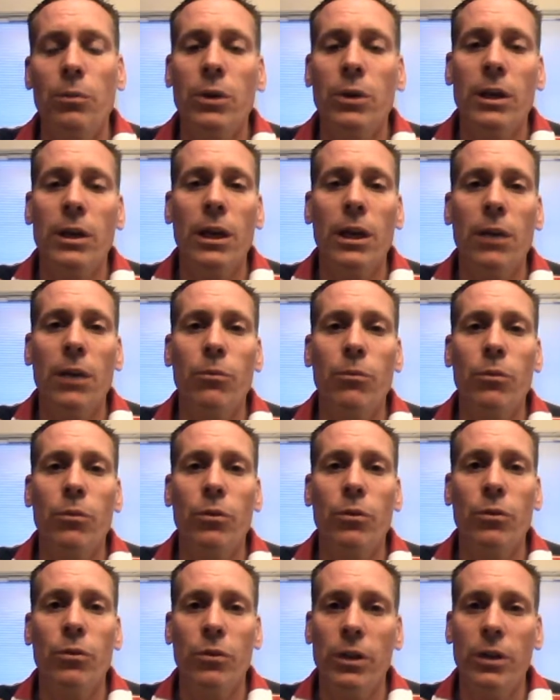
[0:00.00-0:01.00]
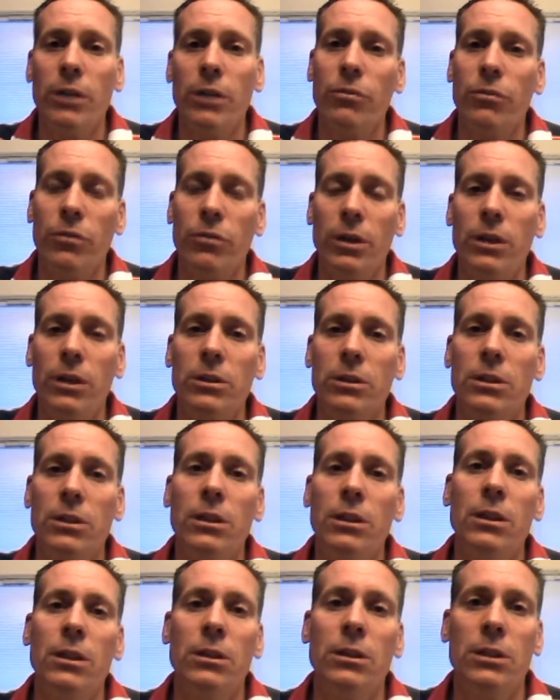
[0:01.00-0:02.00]
became unique for us
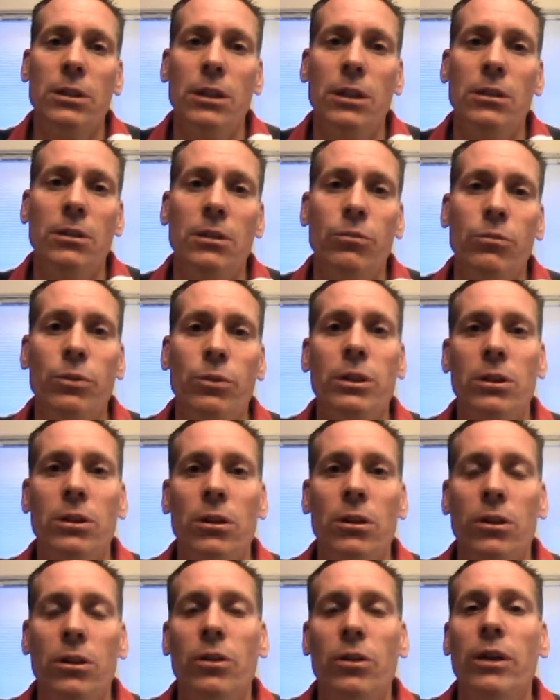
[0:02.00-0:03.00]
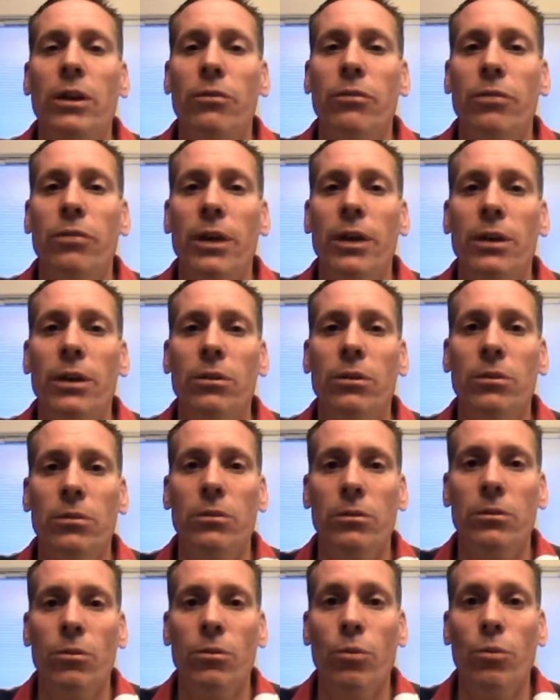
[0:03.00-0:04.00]
in the sense that we started trying to find
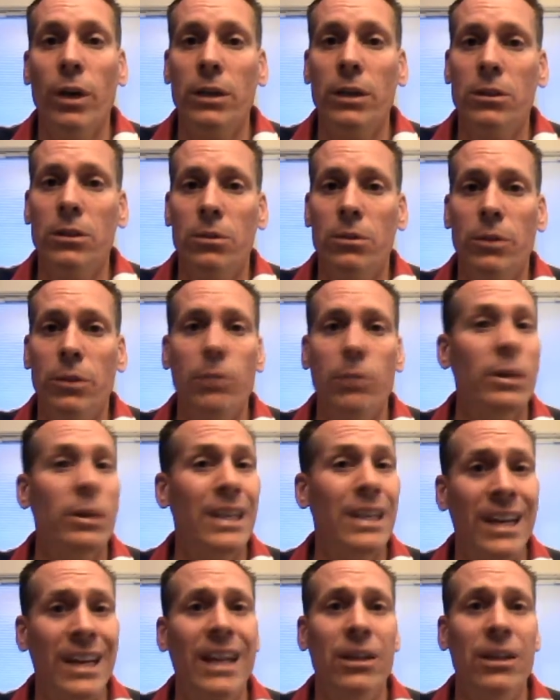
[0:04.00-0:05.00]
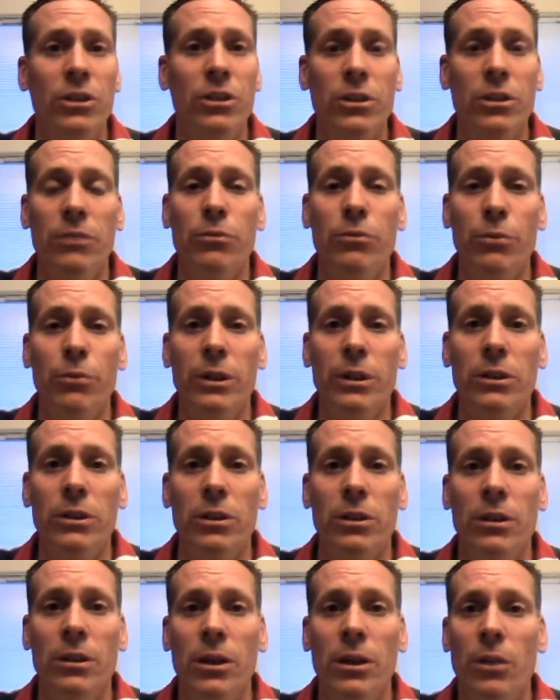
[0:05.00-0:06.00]
ways to be able to cache
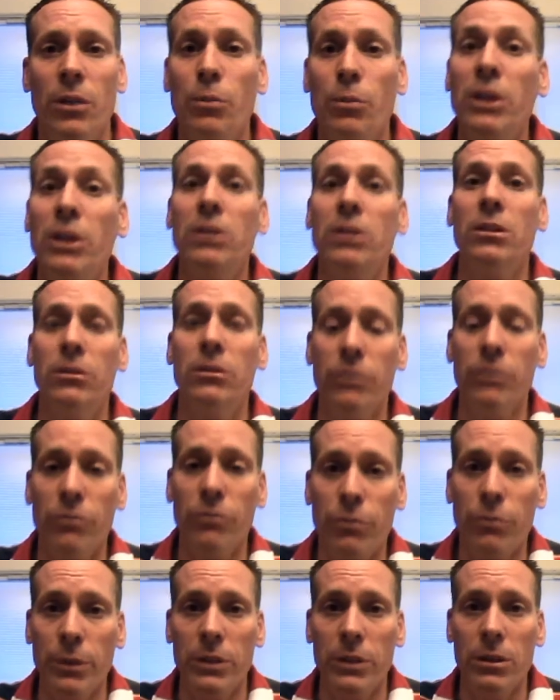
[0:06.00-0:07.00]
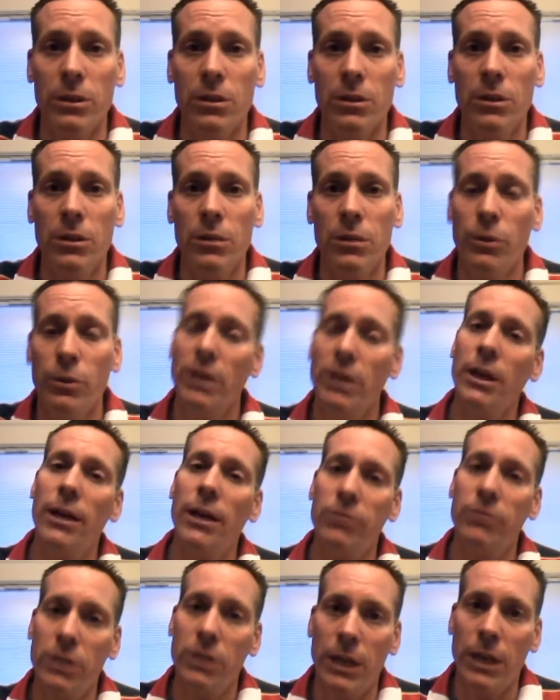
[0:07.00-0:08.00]
information, pieces of information. We didn't
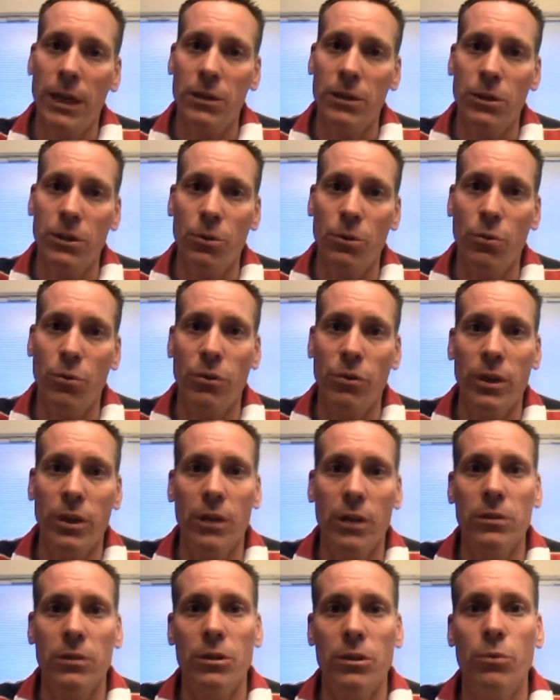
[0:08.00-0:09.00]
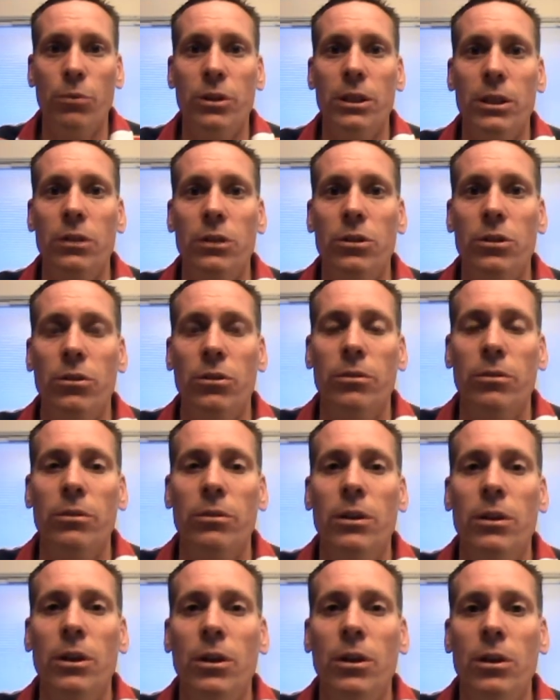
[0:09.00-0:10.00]
have to cache the whole thing, so we did certain
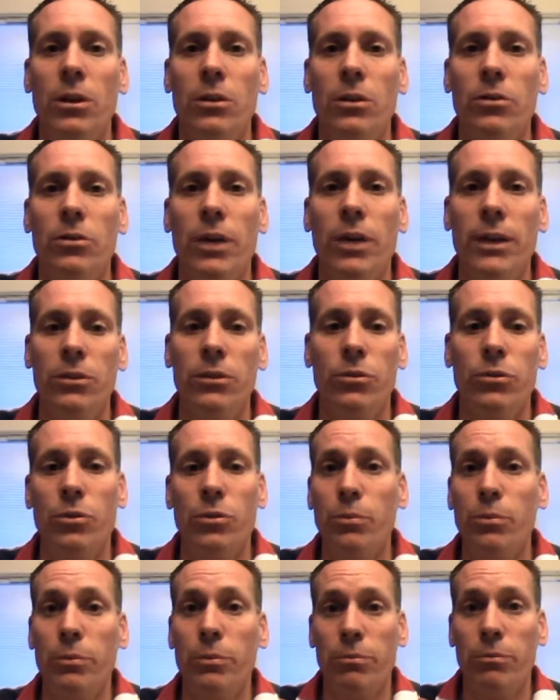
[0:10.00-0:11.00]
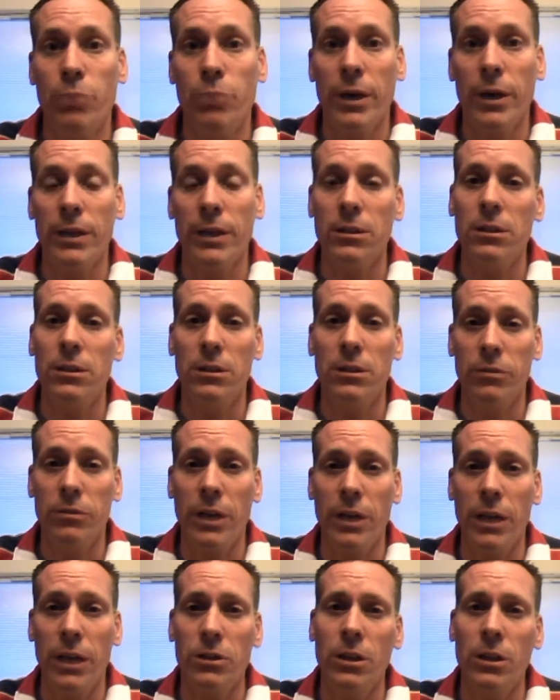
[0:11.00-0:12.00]
tried and true practices of
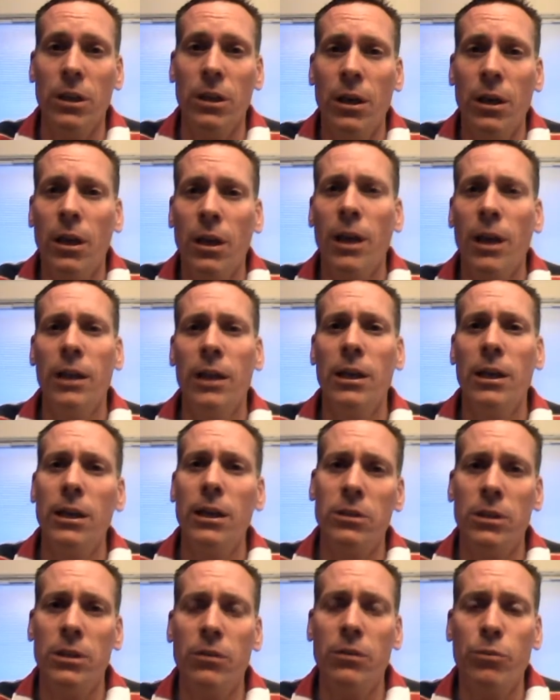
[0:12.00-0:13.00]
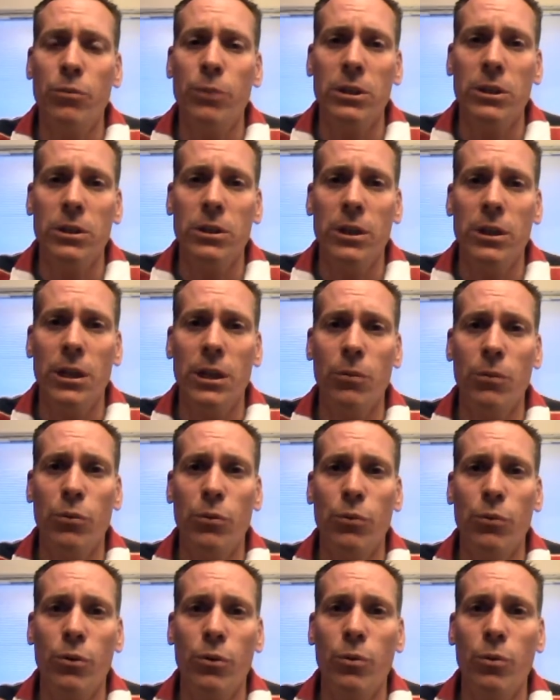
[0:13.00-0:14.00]
caching, and then as the information came
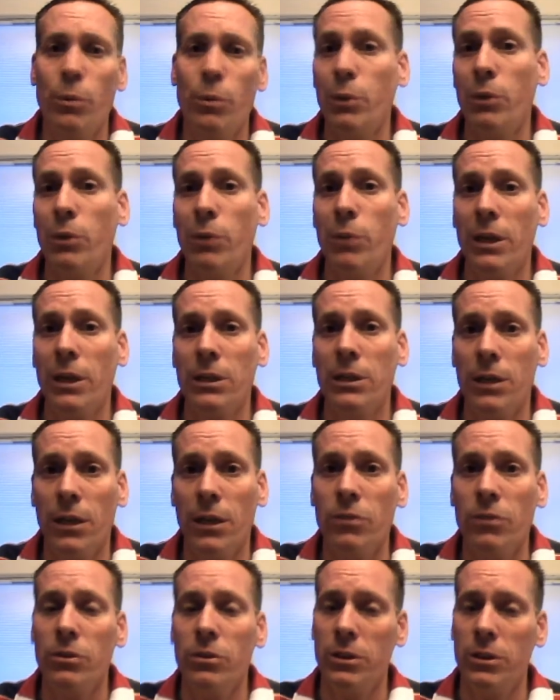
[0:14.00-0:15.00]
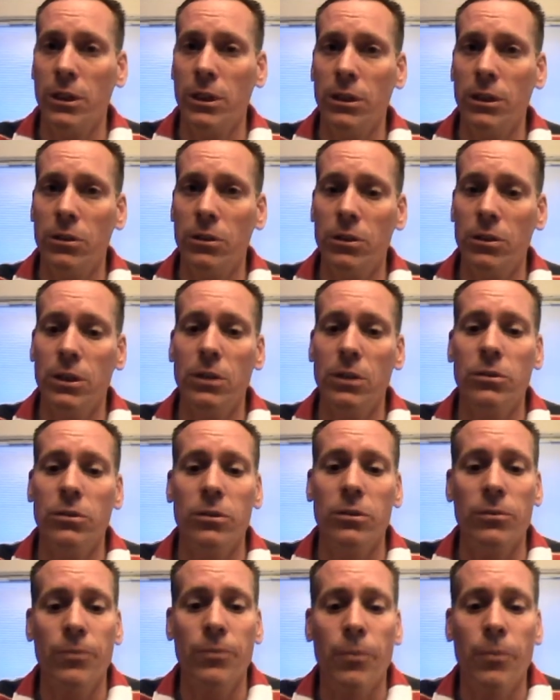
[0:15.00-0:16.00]
through, we put it back together and sent it to the
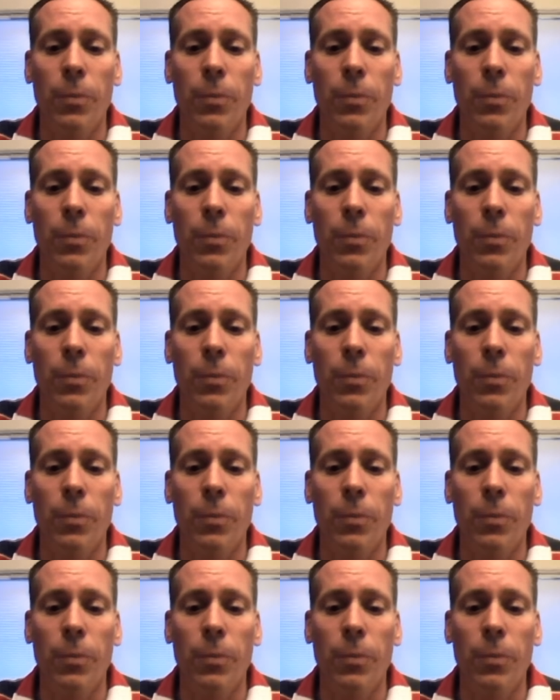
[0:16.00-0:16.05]
user.